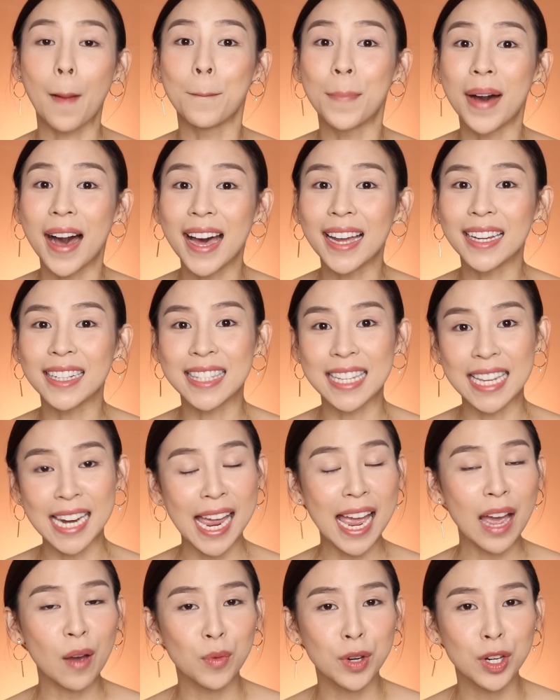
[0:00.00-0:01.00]
But
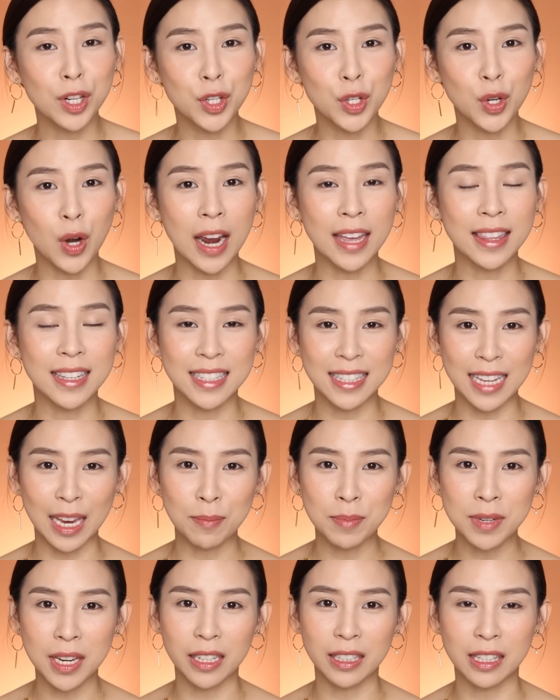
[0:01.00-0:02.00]
today, I'm gonna try the
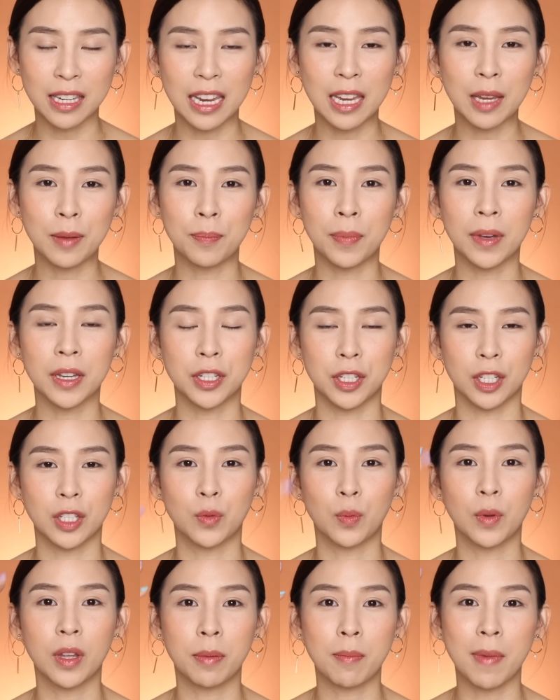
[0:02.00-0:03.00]
same technique, but
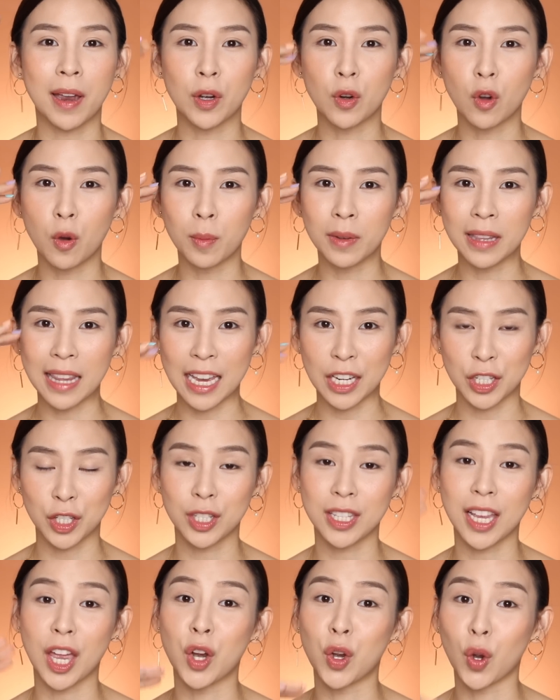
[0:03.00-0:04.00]
just with my normal
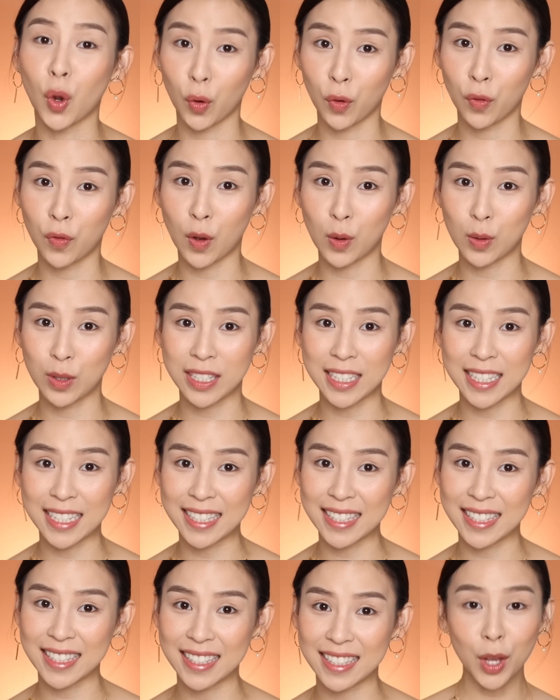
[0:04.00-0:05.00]
lashes and no
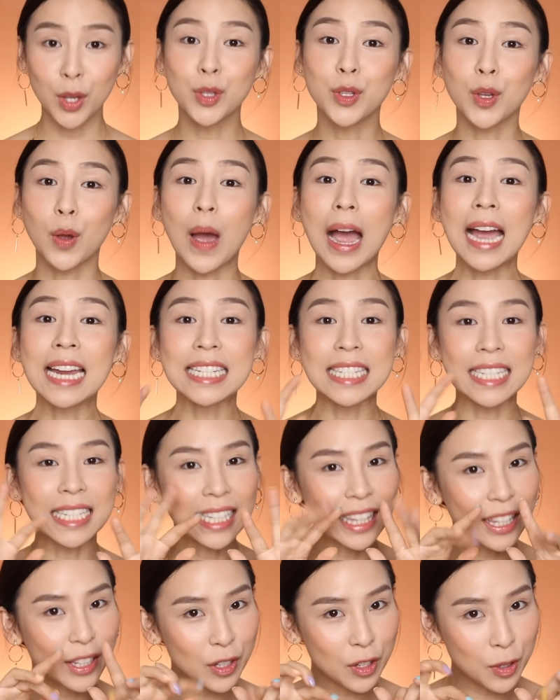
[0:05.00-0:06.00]
falsies. So I did
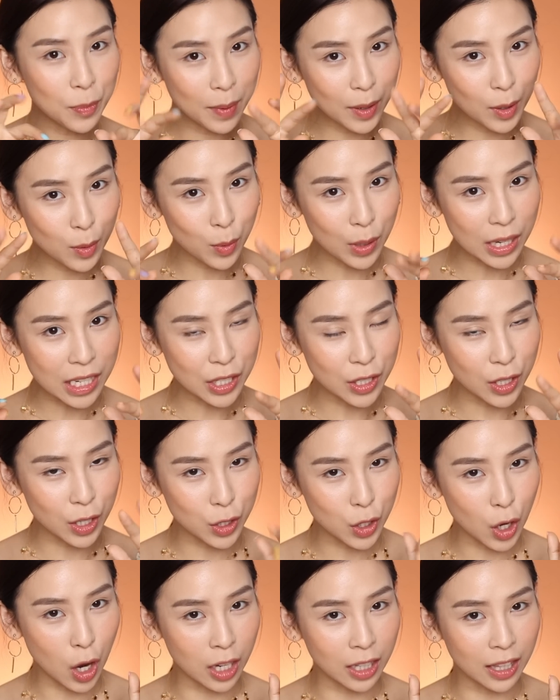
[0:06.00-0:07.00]
a little bit of
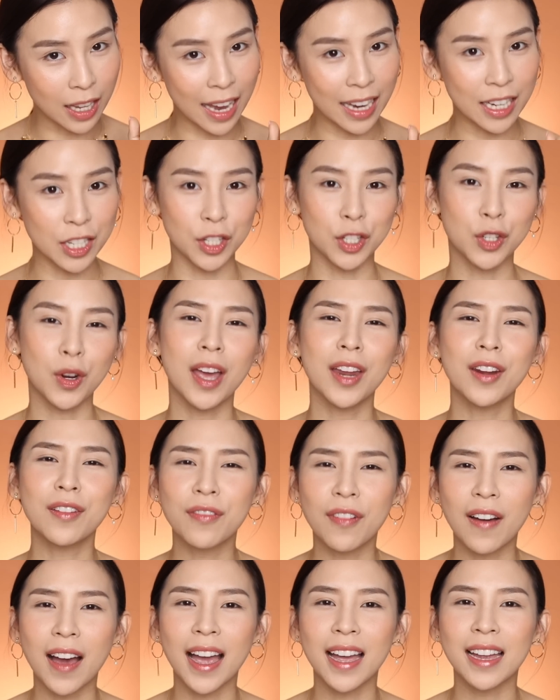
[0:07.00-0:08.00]
research online to try
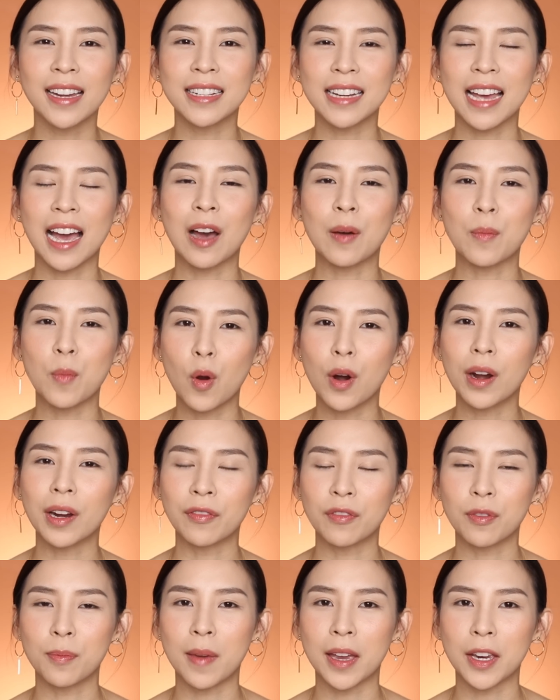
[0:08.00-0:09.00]
to find out more
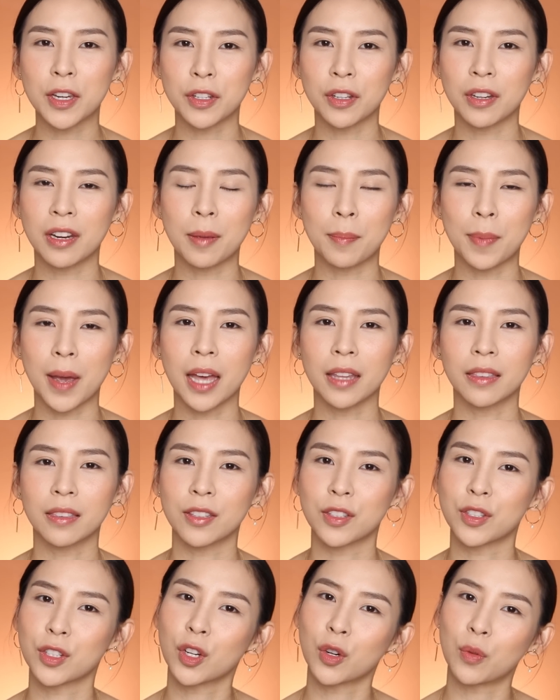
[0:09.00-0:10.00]
information about
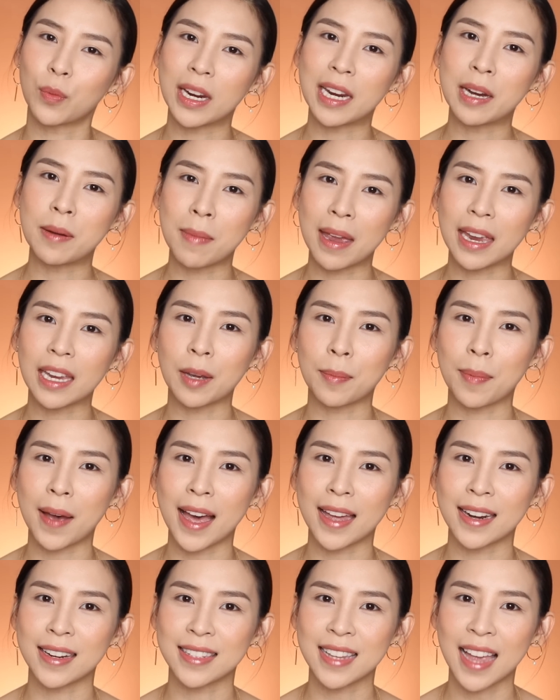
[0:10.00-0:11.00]
this Korean makeup
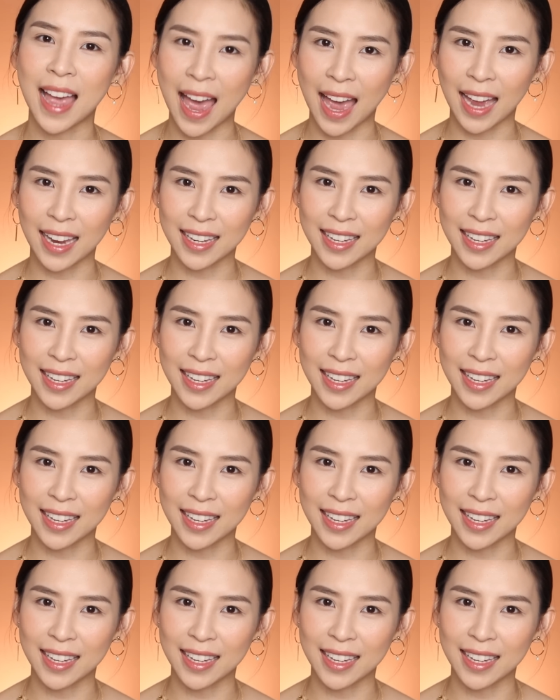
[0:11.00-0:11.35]
artist hack.